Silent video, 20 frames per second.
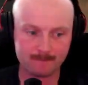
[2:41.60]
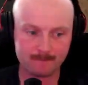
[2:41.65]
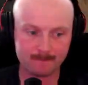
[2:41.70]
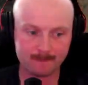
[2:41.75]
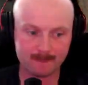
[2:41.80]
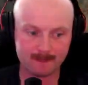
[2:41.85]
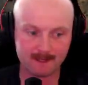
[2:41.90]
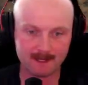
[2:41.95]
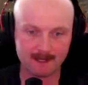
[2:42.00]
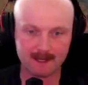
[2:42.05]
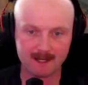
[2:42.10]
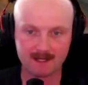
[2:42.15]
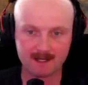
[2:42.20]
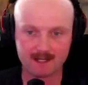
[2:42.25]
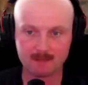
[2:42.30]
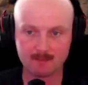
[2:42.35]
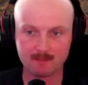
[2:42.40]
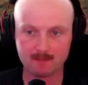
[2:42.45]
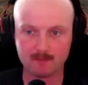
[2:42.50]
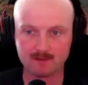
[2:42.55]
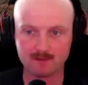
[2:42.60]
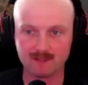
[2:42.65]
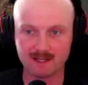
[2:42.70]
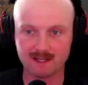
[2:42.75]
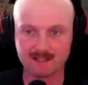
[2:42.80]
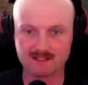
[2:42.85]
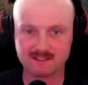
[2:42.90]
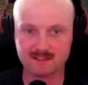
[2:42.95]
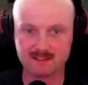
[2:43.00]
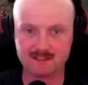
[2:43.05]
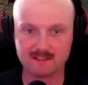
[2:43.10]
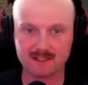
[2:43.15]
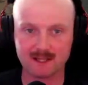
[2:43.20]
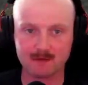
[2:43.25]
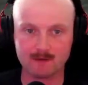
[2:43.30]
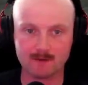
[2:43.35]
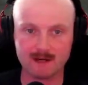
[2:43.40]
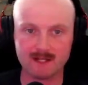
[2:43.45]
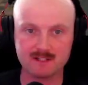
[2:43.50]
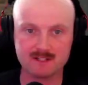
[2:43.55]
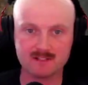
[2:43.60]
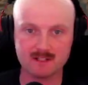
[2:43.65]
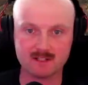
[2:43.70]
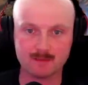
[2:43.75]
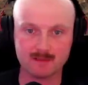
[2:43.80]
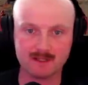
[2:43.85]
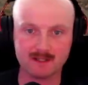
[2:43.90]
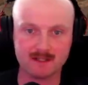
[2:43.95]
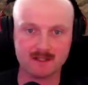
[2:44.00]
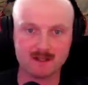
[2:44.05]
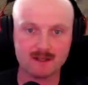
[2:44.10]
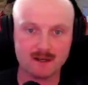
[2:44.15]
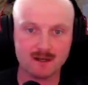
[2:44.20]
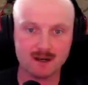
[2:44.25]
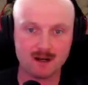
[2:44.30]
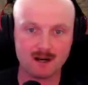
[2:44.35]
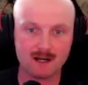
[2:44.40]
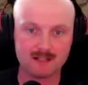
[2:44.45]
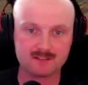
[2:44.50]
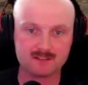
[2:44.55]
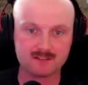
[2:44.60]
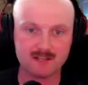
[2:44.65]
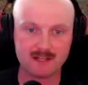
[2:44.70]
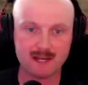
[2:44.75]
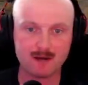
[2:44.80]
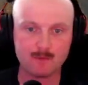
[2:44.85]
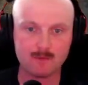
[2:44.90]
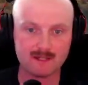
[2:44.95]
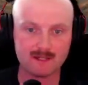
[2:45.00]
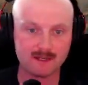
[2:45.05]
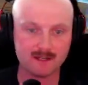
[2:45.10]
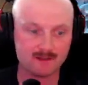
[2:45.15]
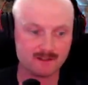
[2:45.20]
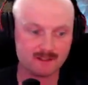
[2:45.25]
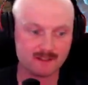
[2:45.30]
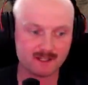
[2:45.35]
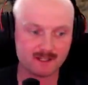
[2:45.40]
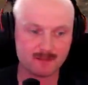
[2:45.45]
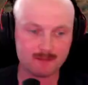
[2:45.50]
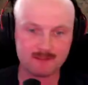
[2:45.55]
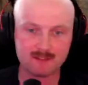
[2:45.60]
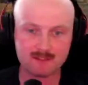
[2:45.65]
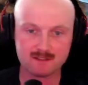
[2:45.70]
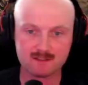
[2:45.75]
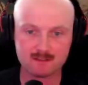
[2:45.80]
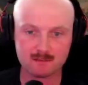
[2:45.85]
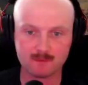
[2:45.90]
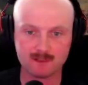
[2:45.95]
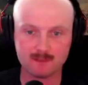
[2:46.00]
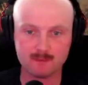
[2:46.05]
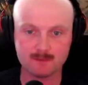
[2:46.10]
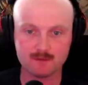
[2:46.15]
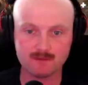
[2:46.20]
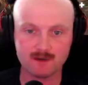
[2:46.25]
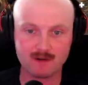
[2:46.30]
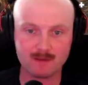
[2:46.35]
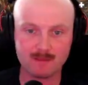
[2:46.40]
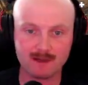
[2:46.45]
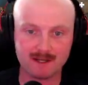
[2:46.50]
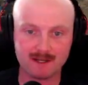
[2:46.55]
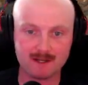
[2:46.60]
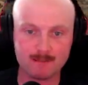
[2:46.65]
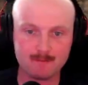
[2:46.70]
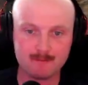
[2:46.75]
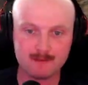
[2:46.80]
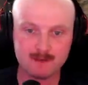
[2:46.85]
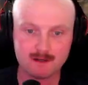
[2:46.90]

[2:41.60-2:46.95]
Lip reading: Got to keep them moving. Yeah, see, look at that range coming in. All right, so now we know that they're coming, so we're going to move right back up.